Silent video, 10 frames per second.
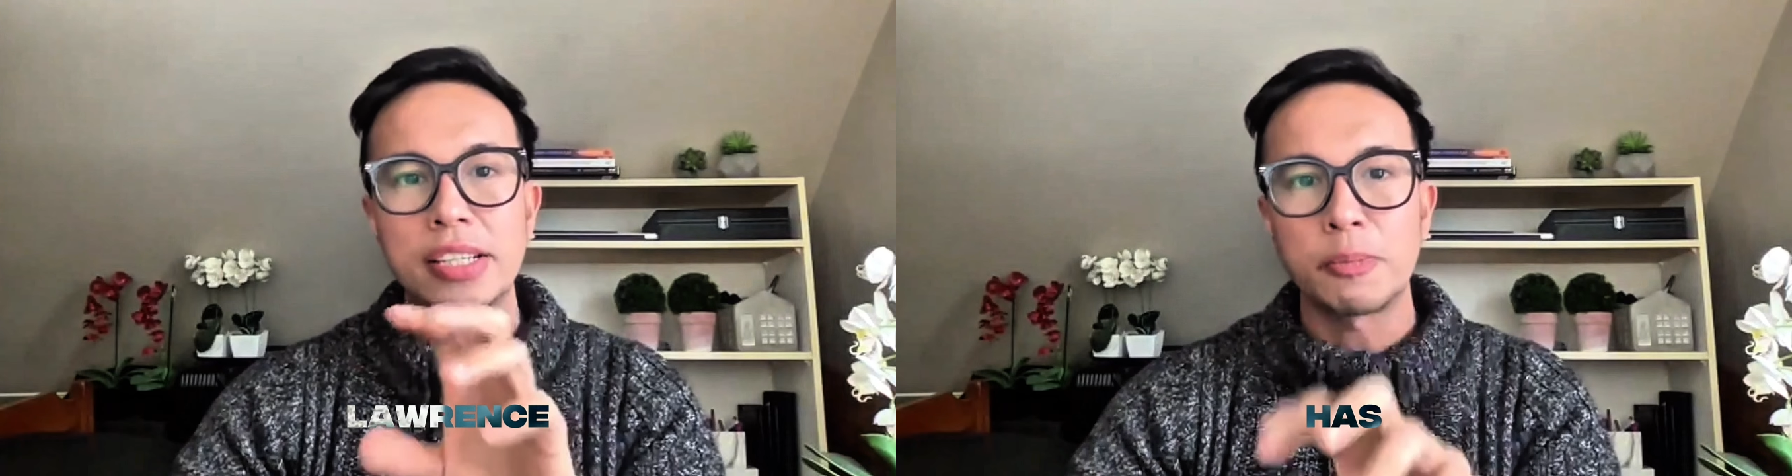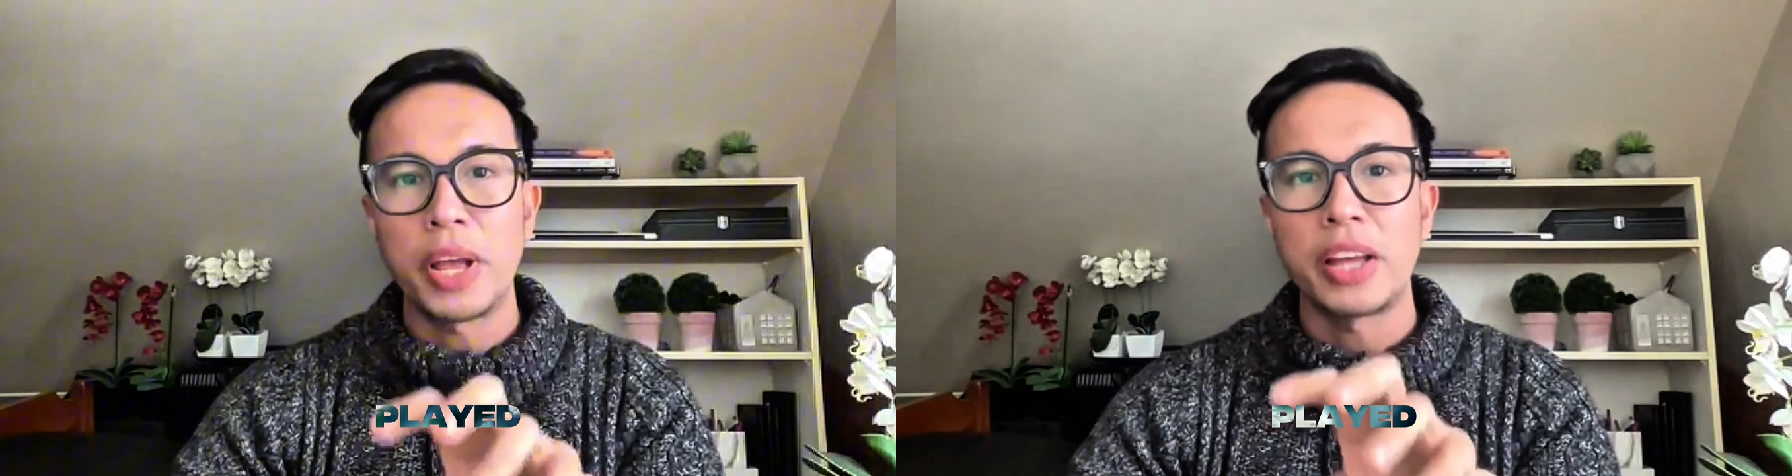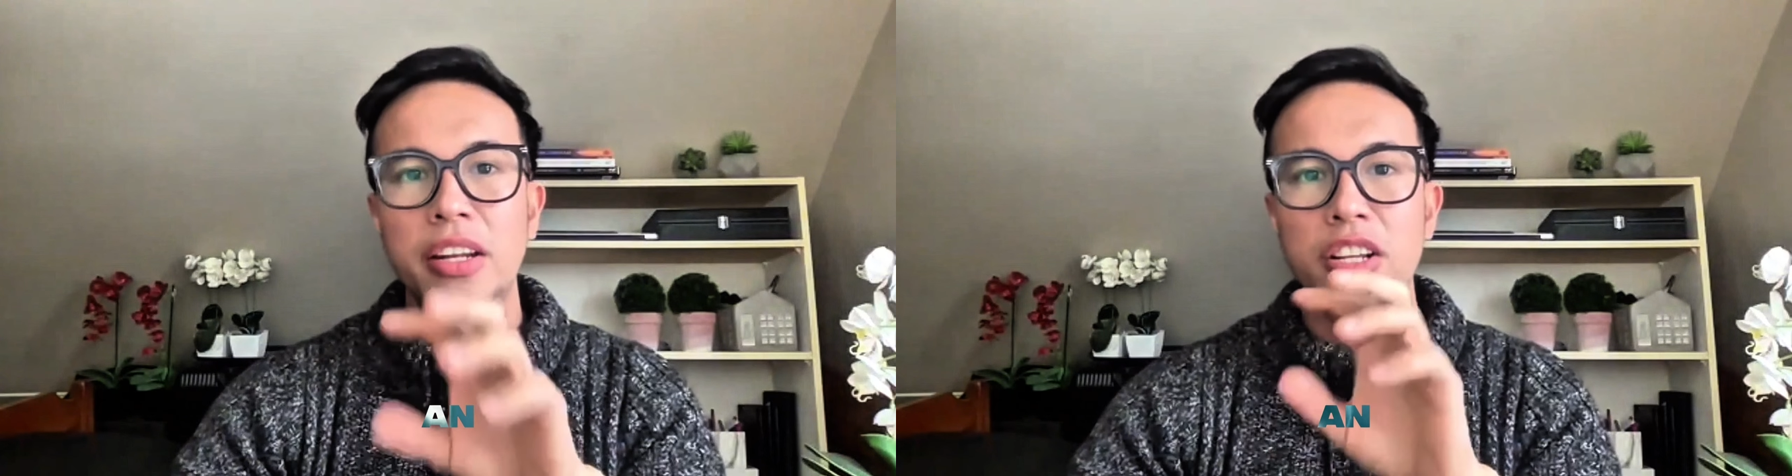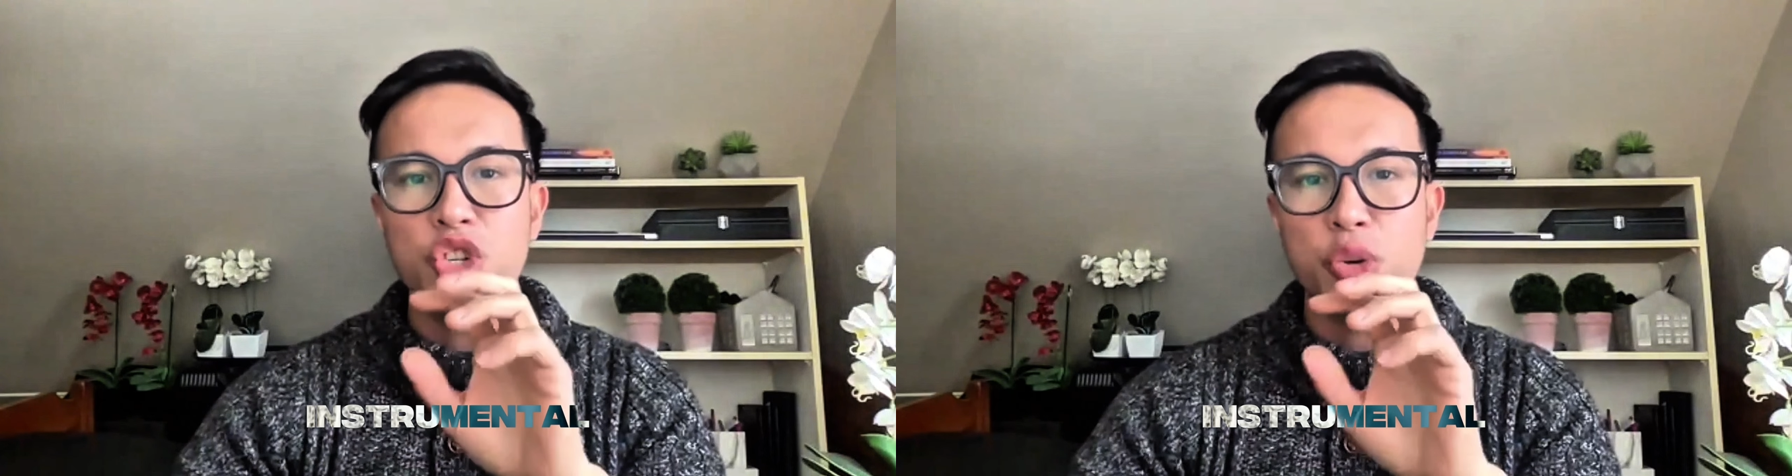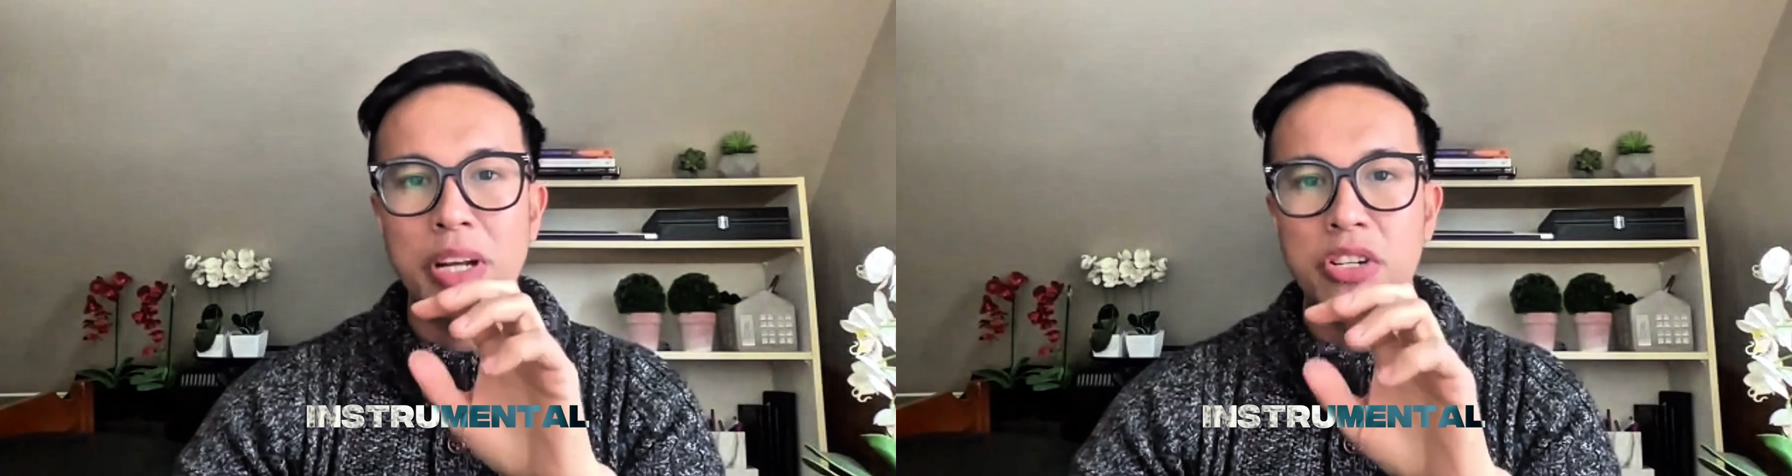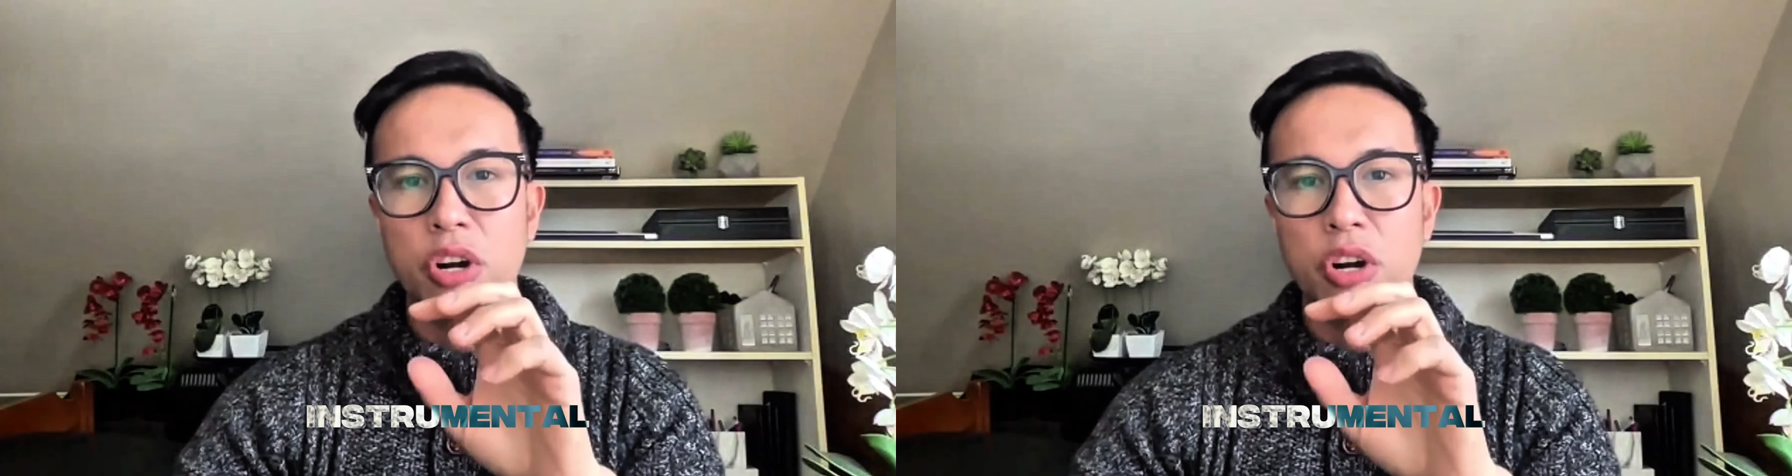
has played an instrumental